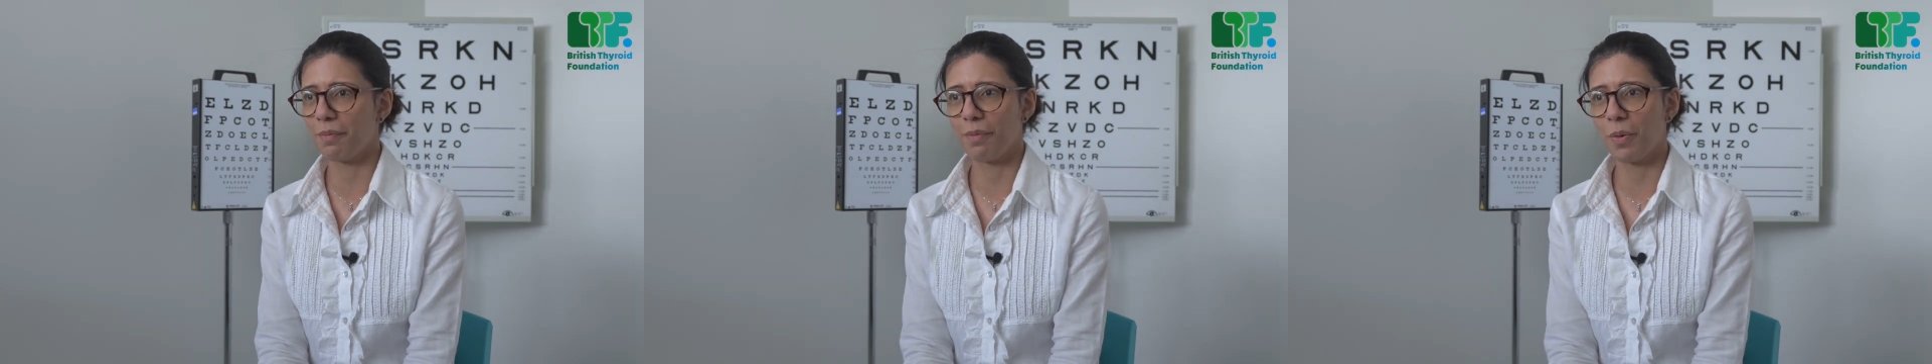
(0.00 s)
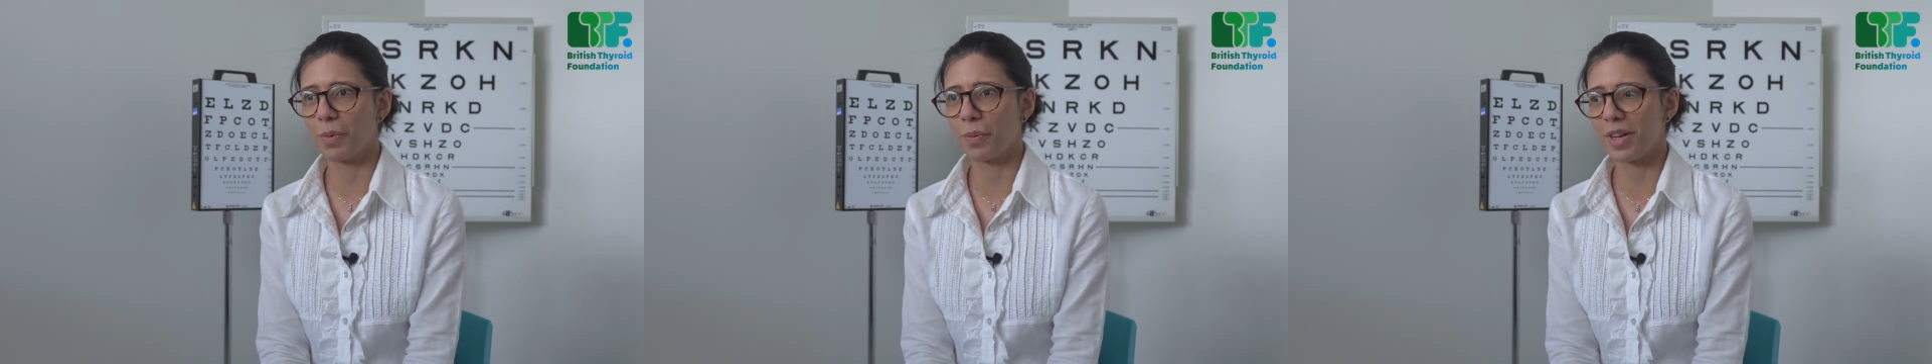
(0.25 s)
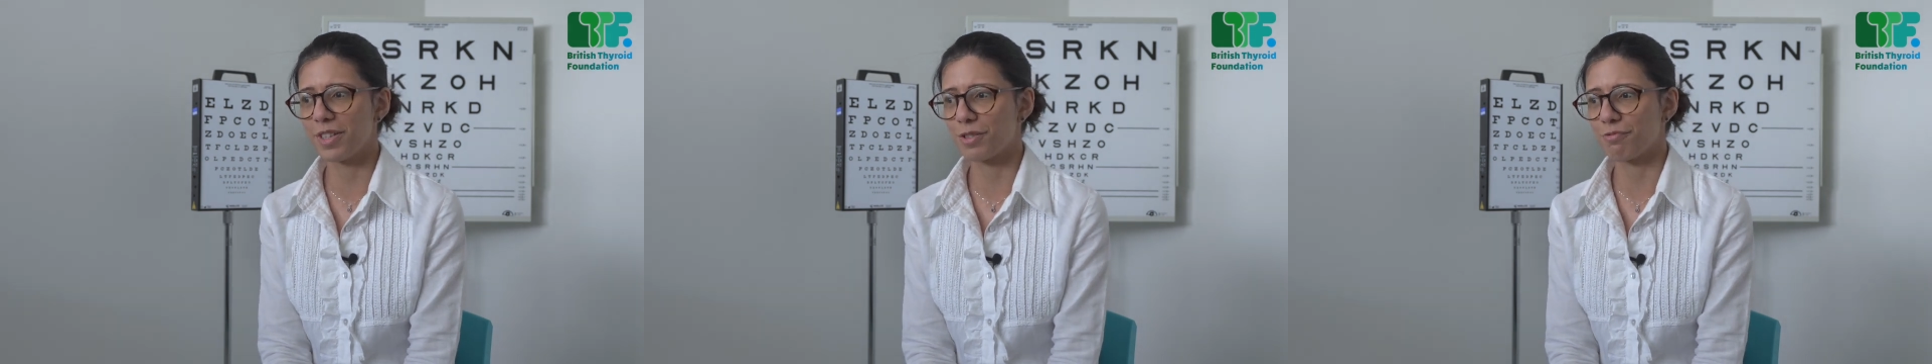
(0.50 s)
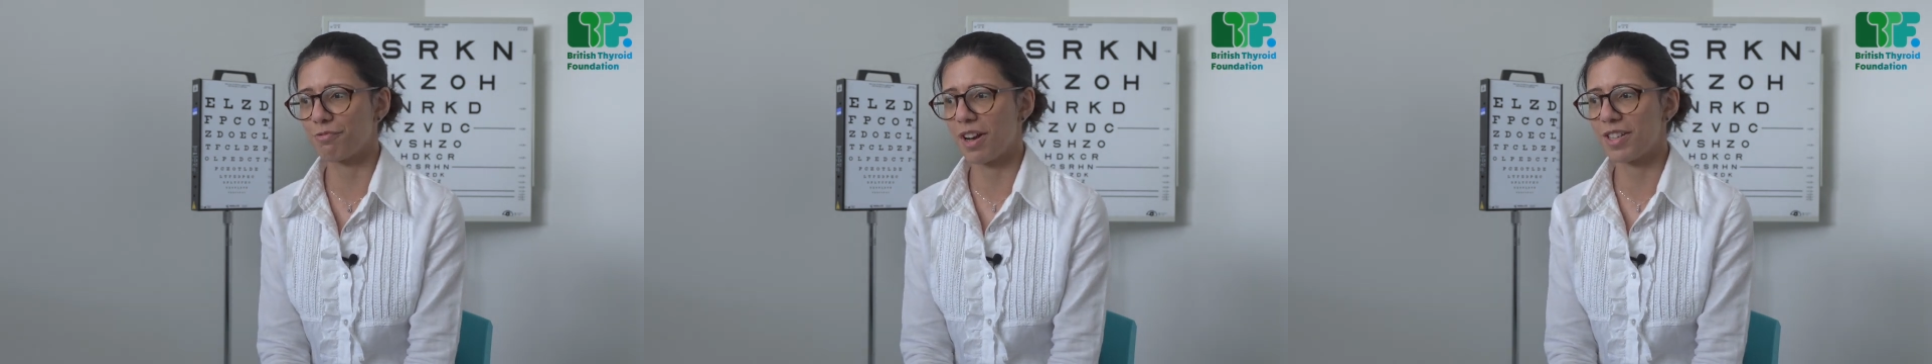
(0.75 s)
always
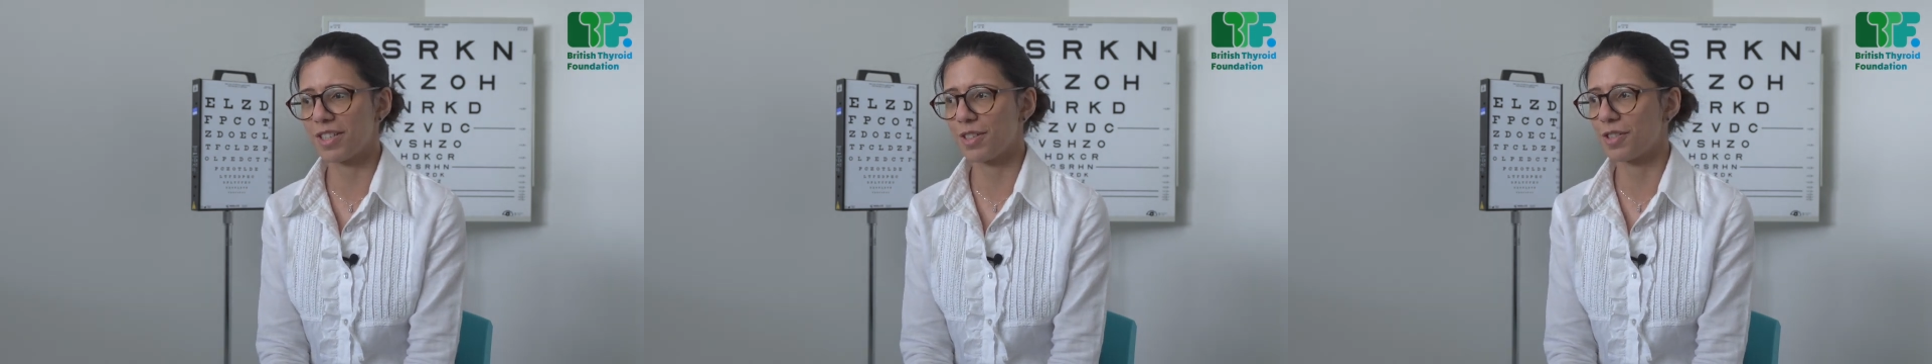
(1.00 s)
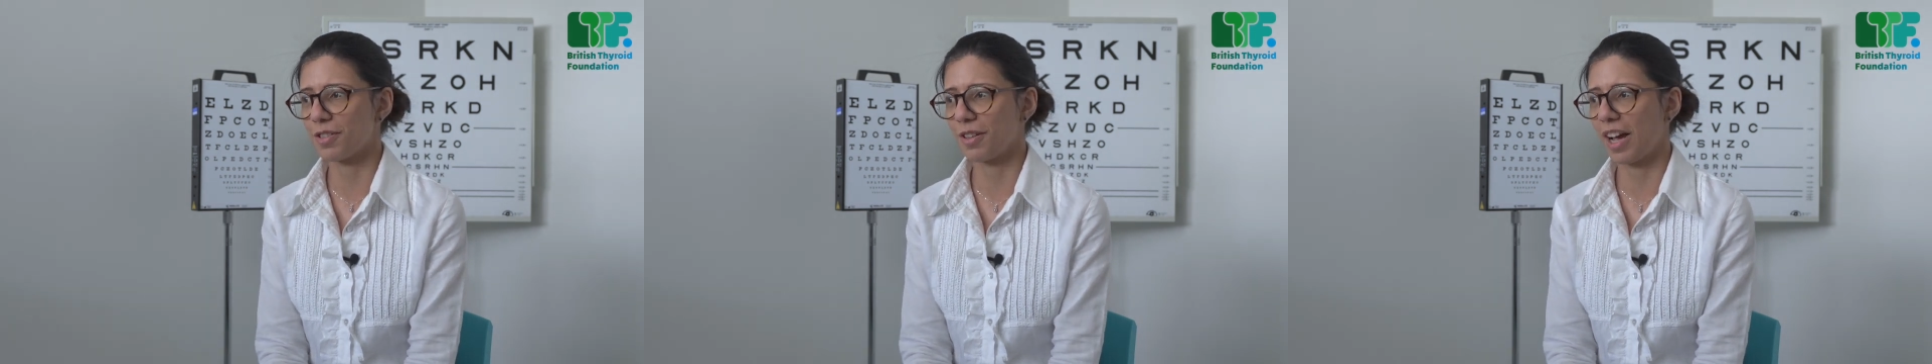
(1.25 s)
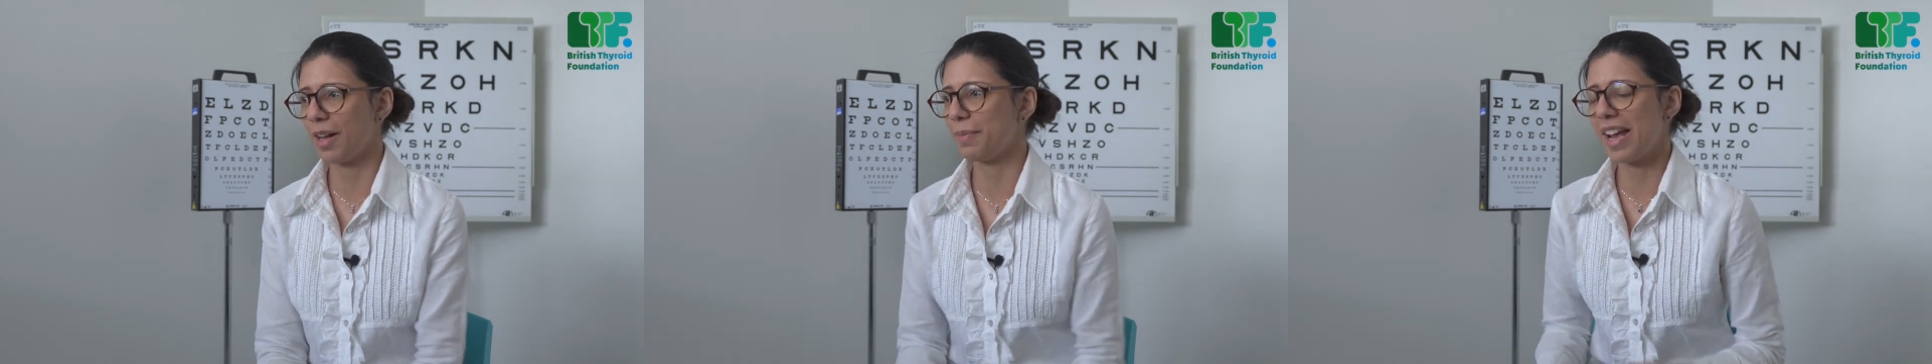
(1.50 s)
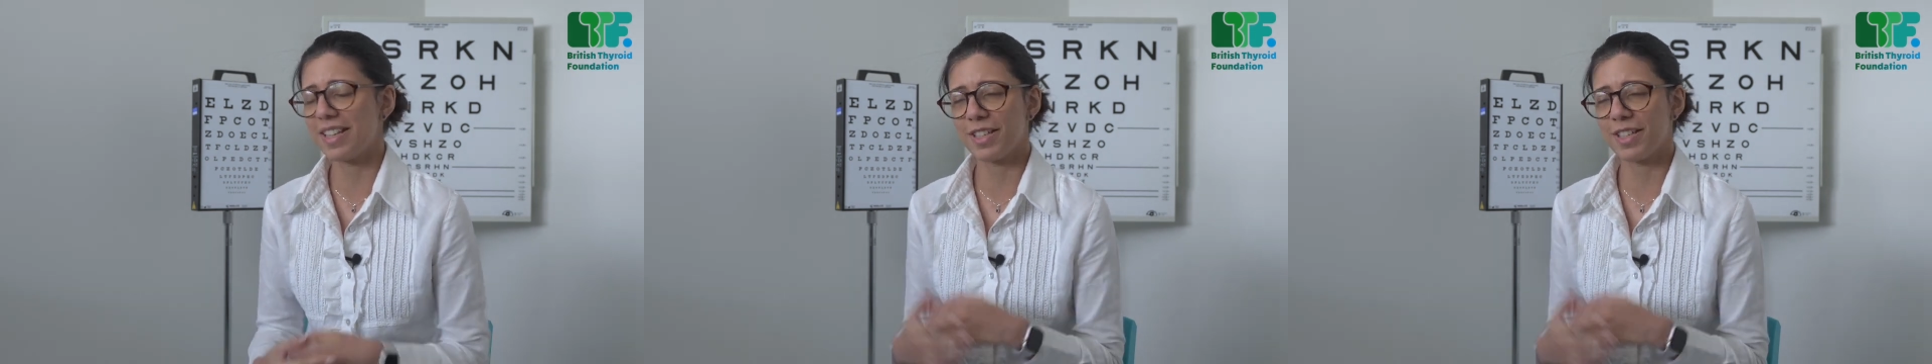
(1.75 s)
ready to help.